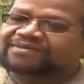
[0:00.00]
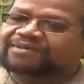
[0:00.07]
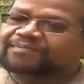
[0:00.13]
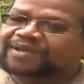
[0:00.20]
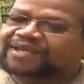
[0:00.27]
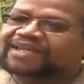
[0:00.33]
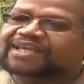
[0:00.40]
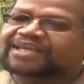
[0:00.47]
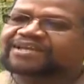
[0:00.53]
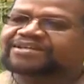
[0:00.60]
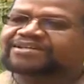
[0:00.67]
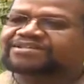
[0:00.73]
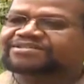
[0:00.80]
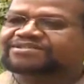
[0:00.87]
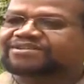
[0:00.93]
at the
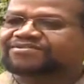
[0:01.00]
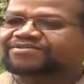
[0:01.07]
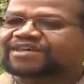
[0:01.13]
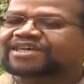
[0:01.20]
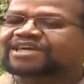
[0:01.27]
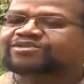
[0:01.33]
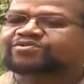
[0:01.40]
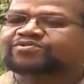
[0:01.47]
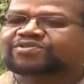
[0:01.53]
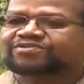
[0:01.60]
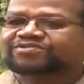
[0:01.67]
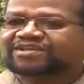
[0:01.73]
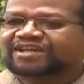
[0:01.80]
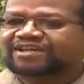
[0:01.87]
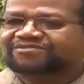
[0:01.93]
beginning of the year
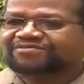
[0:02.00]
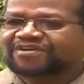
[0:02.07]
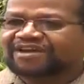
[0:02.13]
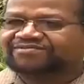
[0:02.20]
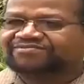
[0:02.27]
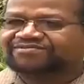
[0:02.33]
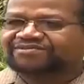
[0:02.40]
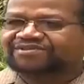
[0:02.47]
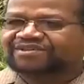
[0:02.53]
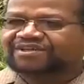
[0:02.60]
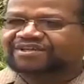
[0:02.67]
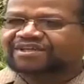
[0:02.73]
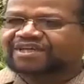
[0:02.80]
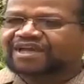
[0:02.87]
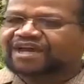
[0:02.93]
2005, mm
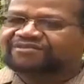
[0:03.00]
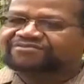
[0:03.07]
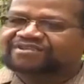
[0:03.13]
-hmm.